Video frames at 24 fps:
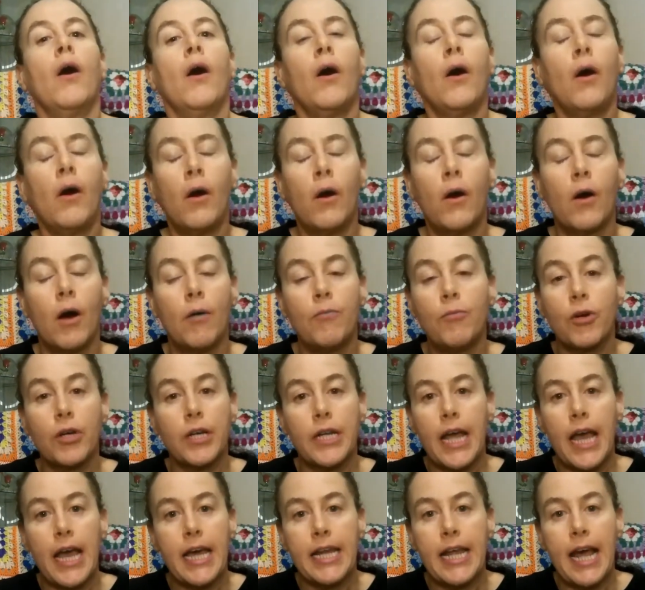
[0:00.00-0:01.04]
Oh, I'm not
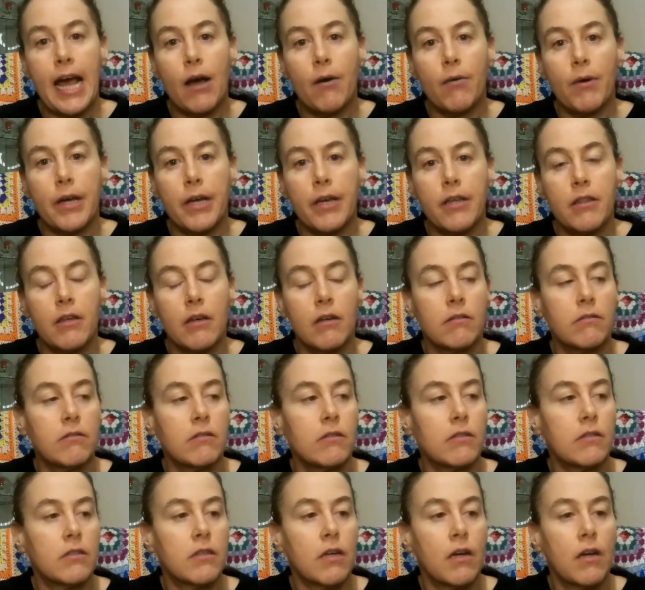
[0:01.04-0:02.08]
going to edit out either.
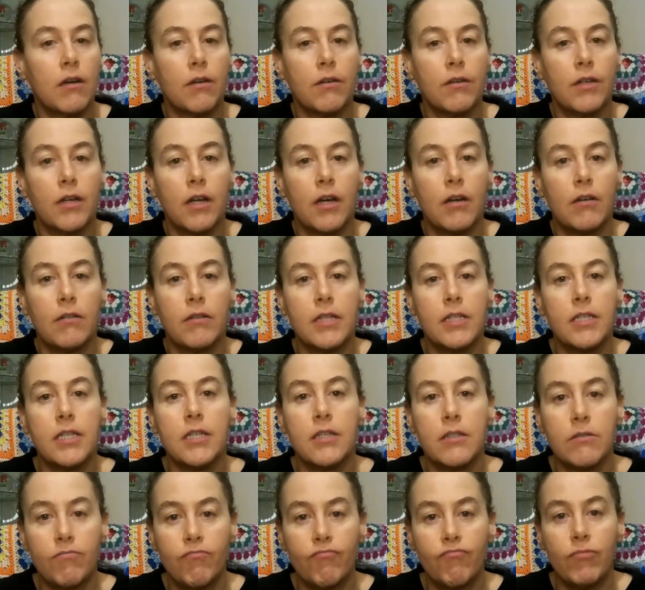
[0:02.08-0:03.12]
So, you know, this
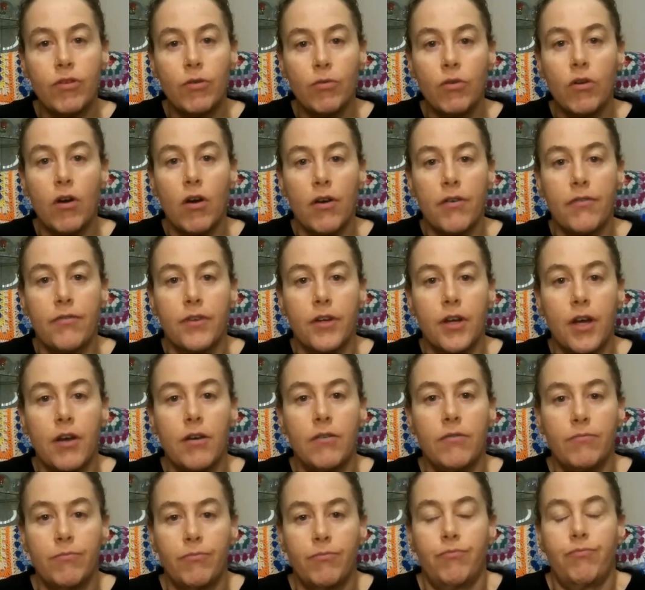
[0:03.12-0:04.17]
is real life, you
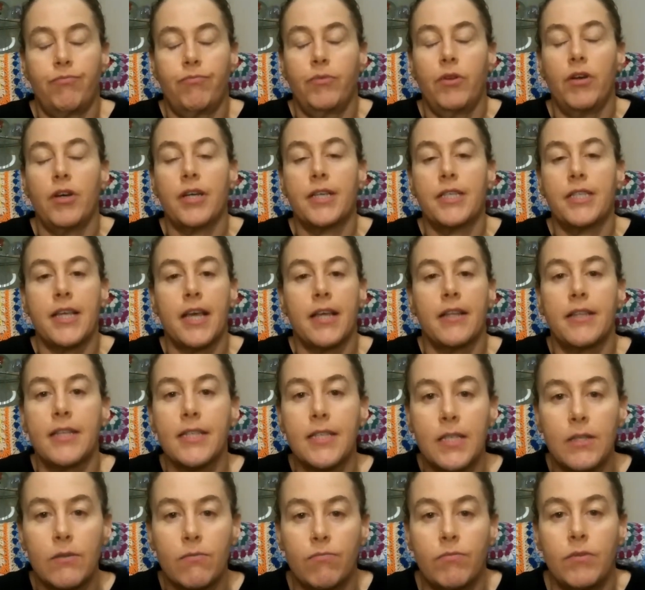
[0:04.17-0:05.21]
know. Like I said,
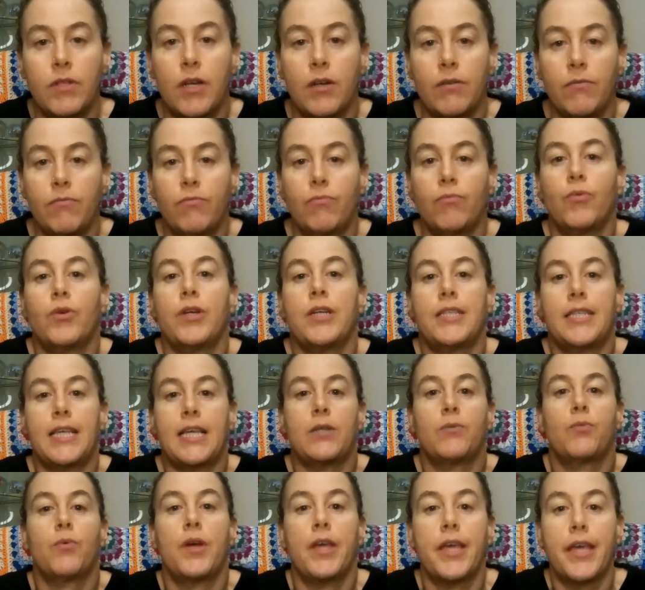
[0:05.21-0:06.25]
this, you know, what you see
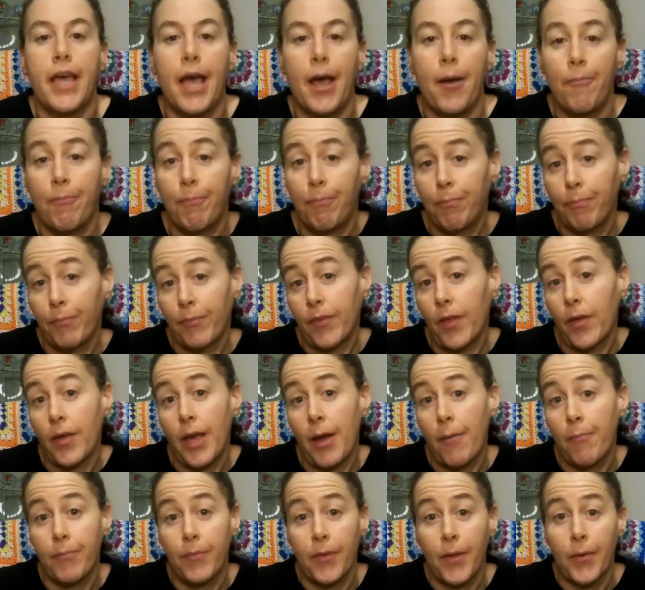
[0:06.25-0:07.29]
is what you get. So,
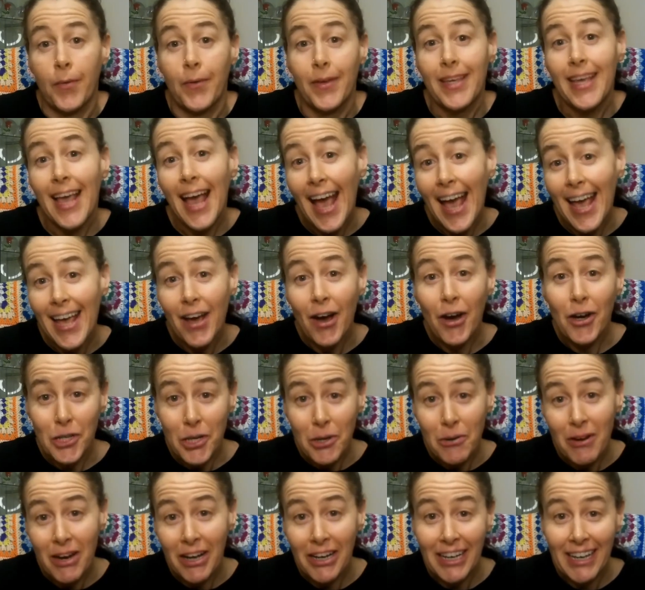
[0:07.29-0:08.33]
yeah, so, yay,
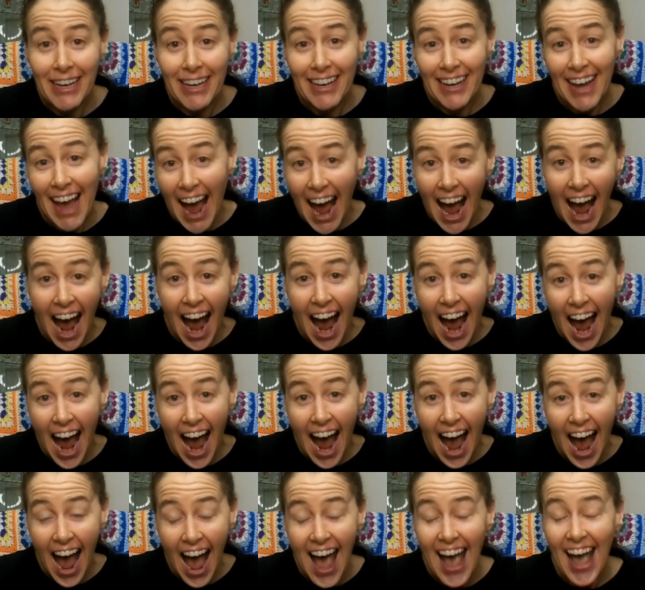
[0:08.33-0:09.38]
aren't you lucky?
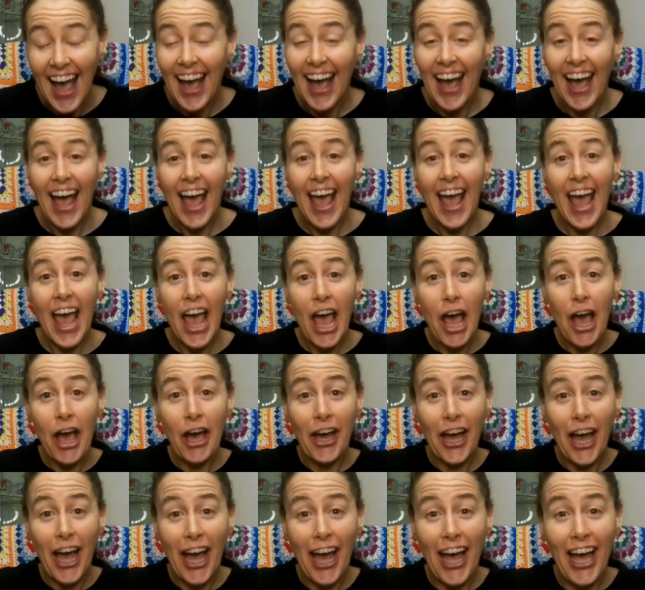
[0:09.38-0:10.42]
Air
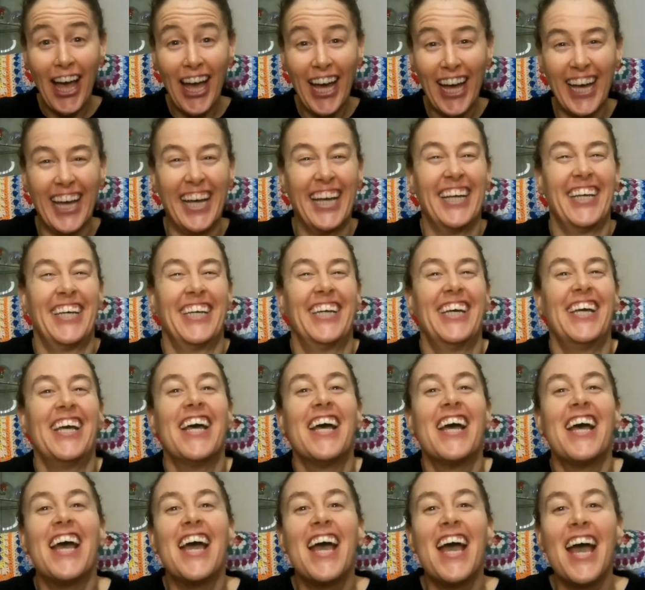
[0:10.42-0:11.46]
hug.
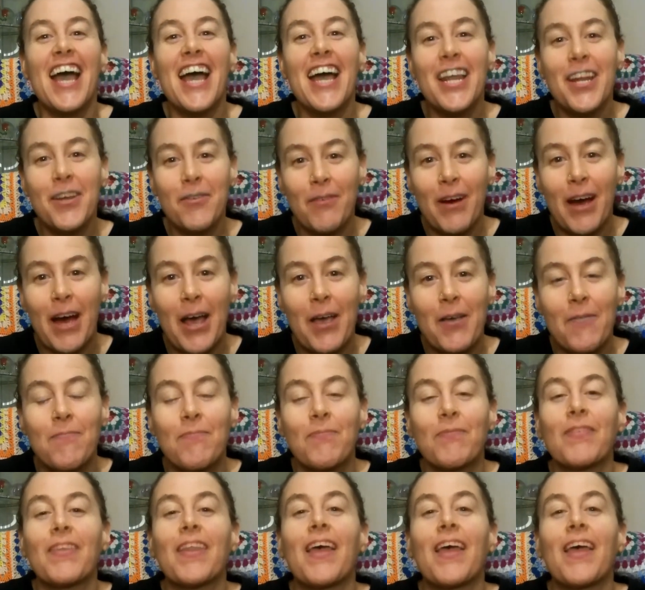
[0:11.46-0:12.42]
Anyway,